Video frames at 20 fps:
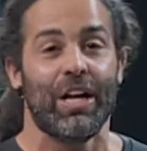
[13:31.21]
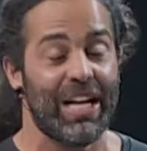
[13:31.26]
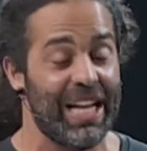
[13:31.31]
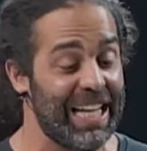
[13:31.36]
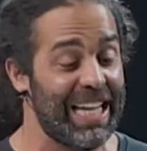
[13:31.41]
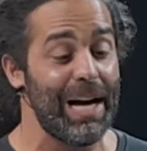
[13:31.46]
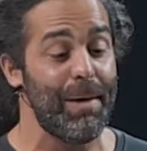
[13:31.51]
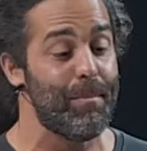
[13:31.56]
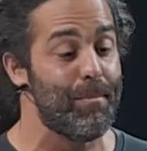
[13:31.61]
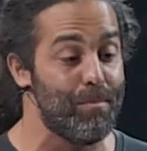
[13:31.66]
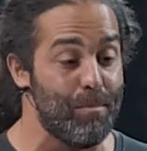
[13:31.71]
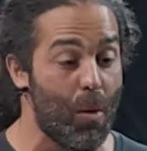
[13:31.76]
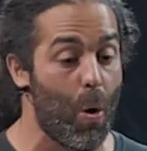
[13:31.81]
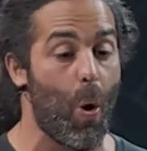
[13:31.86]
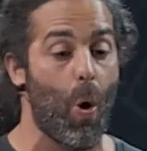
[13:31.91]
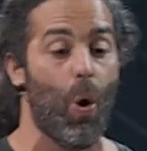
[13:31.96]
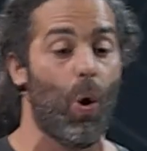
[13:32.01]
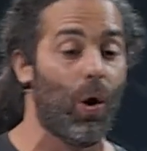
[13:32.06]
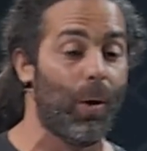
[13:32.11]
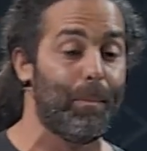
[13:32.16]
could it get
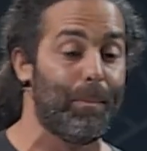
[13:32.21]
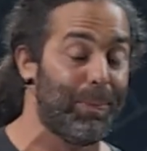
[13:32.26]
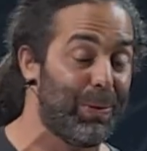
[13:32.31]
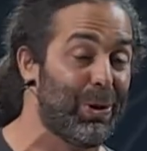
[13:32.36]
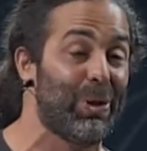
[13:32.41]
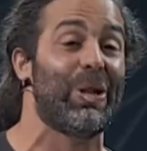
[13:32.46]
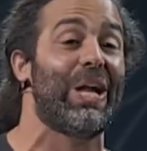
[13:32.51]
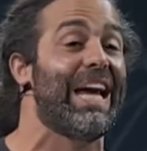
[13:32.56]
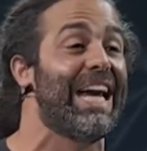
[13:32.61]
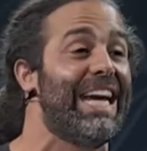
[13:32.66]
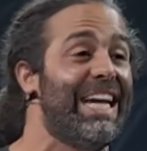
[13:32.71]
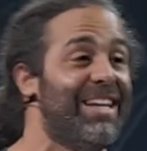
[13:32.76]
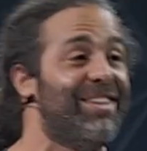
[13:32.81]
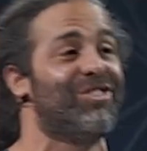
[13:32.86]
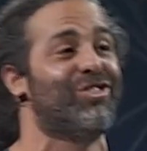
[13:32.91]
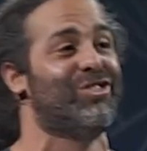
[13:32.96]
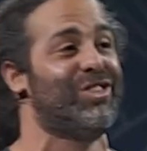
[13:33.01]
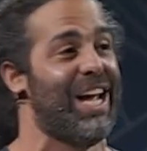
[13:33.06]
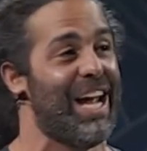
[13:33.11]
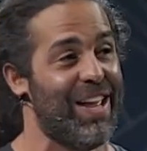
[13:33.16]
more plain
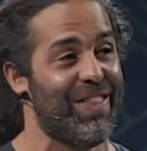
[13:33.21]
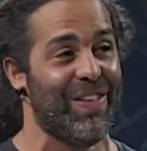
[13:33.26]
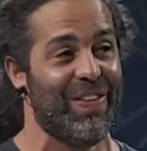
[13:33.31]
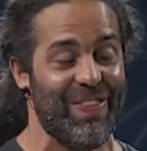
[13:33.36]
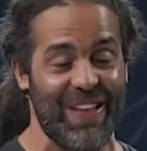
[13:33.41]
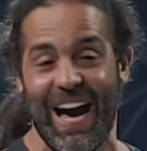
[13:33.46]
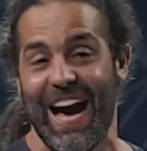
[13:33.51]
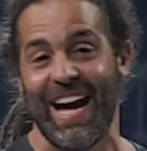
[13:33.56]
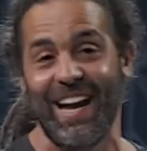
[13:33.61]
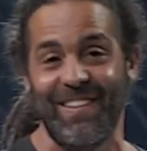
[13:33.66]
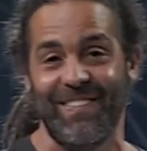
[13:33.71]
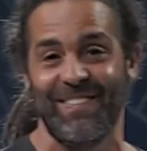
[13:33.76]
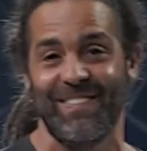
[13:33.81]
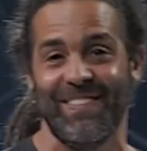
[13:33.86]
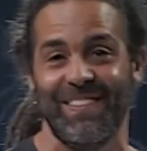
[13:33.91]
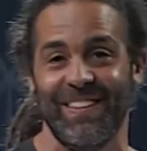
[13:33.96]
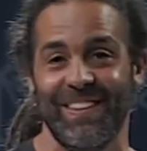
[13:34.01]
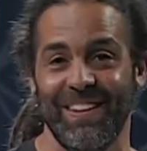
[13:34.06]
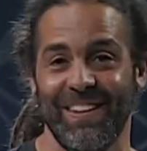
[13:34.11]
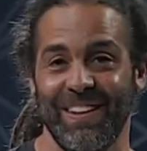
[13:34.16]
as day than that?
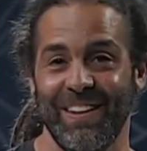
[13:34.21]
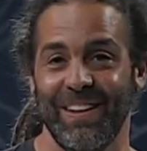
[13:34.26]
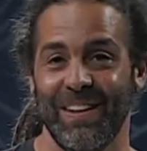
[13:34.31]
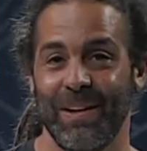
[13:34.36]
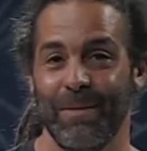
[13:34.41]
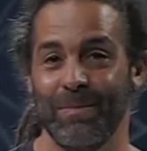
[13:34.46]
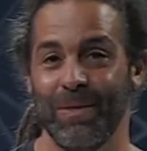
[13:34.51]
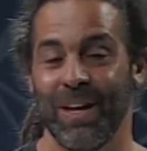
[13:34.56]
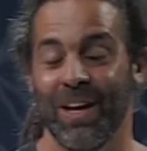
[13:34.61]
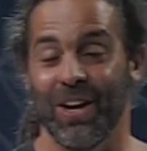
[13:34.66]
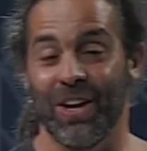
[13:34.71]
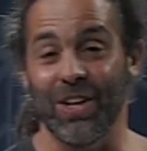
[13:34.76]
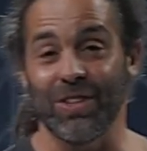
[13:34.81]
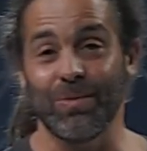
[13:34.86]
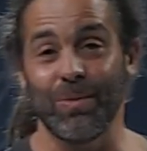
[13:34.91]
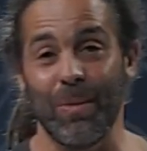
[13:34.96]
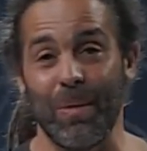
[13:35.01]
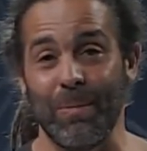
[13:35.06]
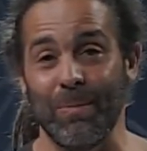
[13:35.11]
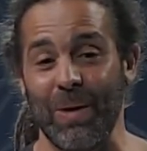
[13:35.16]
Because
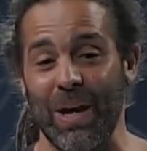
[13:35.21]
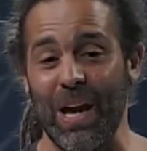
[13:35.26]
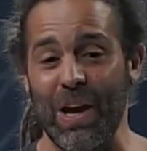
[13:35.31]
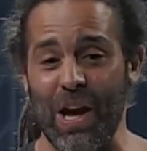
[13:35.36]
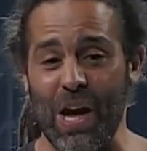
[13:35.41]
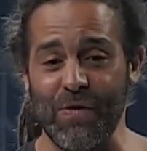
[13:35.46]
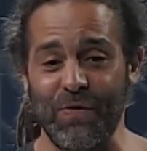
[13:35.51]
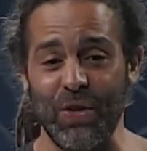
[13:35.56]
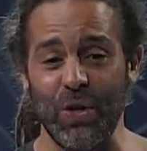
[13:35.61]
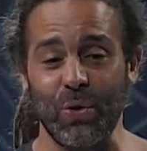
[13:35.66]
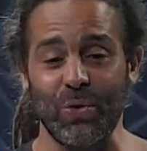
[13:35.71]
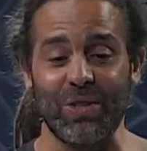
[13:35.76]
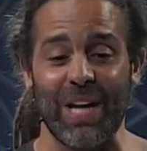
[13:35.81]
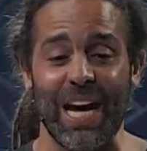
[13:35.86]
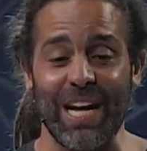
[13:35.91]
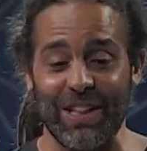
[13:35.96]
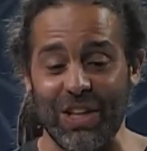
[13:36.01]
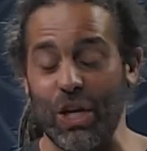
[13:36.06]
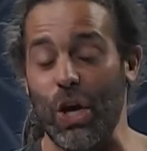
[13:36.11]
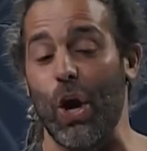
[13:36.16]
if you
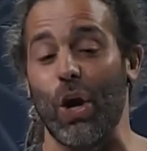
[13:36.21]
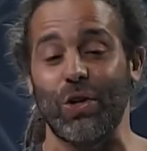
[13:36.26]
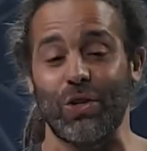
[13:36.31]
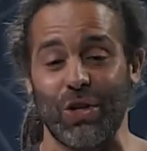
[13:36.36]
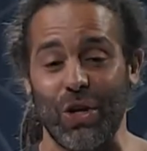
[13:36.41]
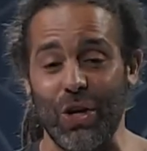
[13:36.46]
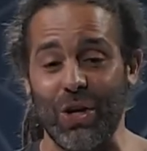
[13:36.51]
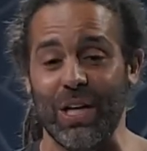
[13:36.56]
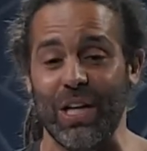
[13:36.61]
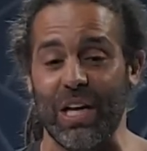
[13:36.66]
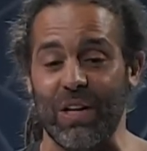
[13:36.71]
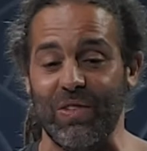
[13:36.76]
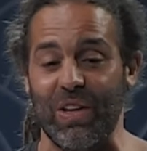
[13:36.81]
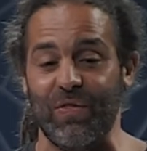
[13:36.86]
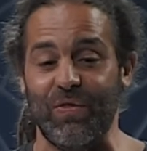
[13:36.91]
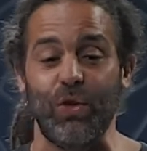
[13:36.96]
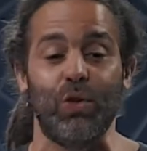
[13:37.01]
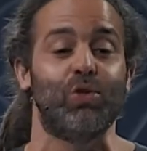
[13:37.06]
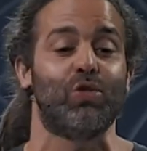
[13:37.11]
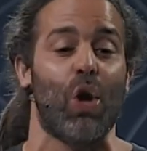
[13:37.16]
take the alternative,
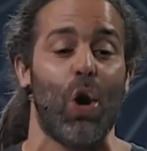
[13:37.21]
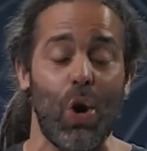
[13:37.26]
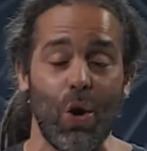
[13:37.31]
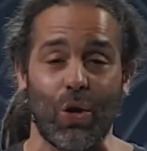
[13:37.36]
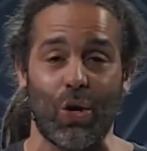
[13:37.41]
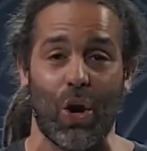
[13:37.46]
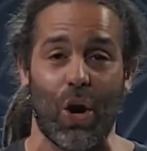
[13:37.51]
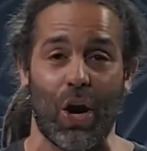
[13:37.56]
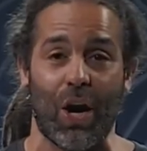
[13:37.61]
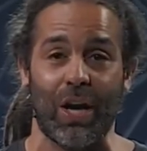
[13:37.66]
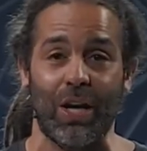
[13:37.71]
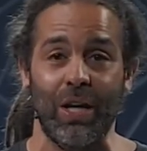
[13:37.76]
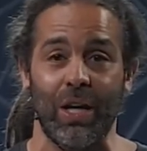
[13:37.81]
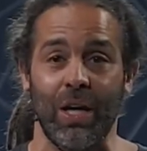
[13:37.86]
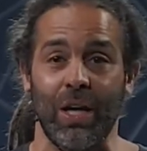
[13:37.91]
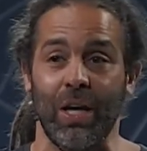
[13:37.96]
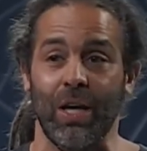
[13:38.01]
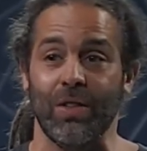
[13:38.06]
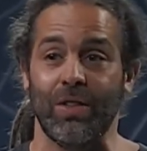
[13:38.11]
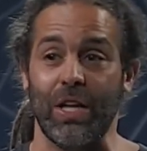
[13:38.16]
if you don't guard,
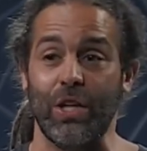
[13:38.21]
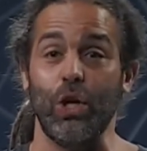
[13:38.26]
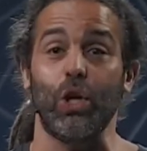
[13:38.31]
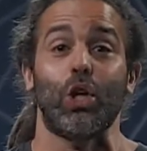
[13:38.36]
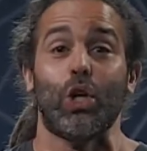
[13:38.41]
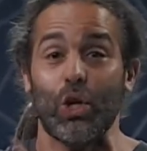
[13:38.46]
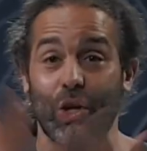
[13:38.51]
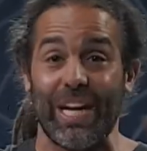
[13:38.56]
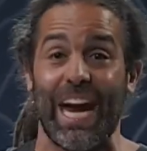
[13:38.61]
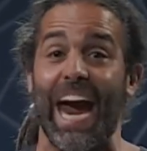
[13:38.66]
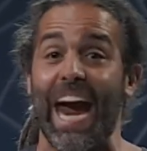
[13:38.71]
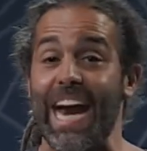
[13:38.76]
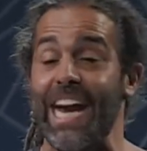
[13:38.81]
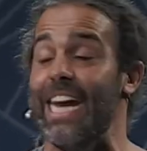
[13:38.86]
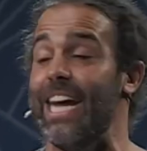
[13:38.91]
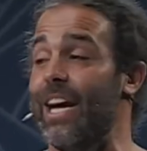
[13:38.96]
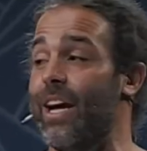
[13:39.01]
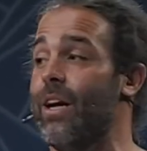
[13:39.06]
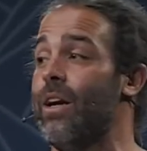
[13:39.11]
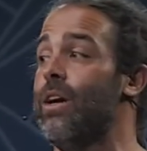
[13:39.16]
then you're
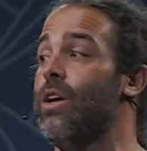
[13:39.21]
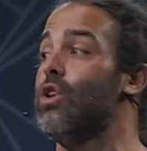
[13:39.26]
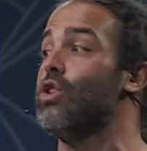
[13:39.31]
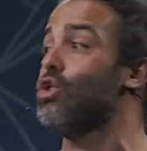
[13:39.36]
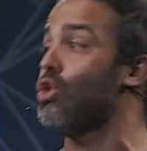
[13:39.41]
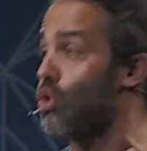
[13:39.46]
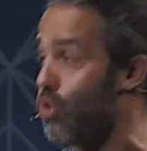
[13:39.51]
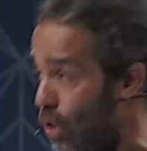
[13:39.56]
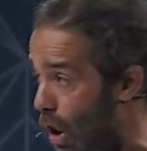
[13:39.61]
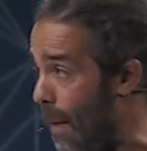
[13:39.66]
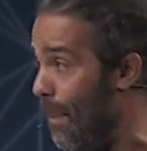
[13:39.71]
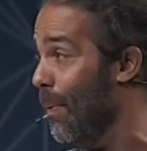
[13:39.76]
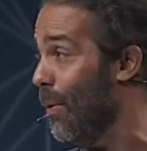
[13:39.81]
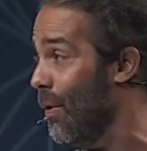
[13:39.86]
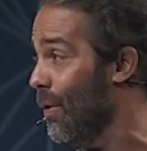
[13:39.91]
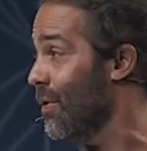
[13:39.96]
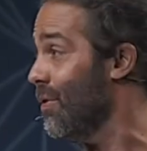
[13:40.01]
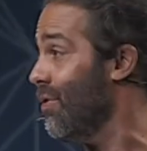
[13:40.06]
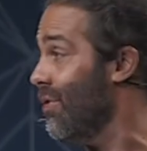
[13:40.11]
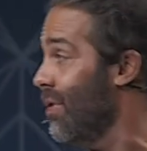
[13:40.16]
creating
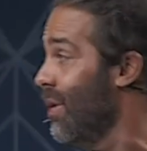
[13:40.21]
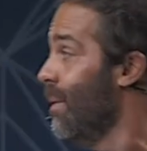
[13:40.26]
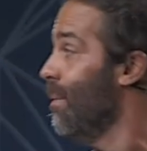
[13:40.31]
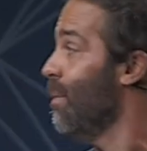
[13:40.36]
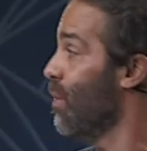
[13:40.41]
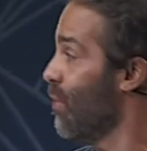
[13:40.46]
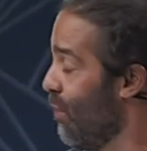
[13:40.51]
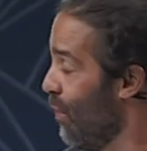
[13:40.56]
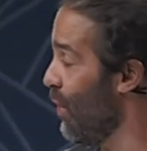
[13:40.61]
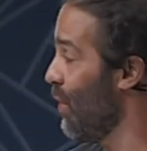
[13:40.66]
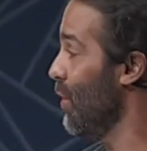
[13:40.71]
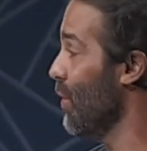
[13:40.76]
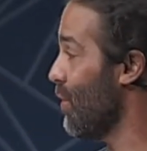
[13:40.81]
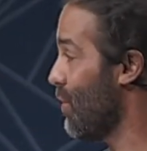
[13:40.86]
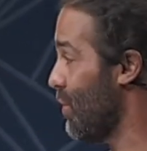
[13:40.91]
troubles for your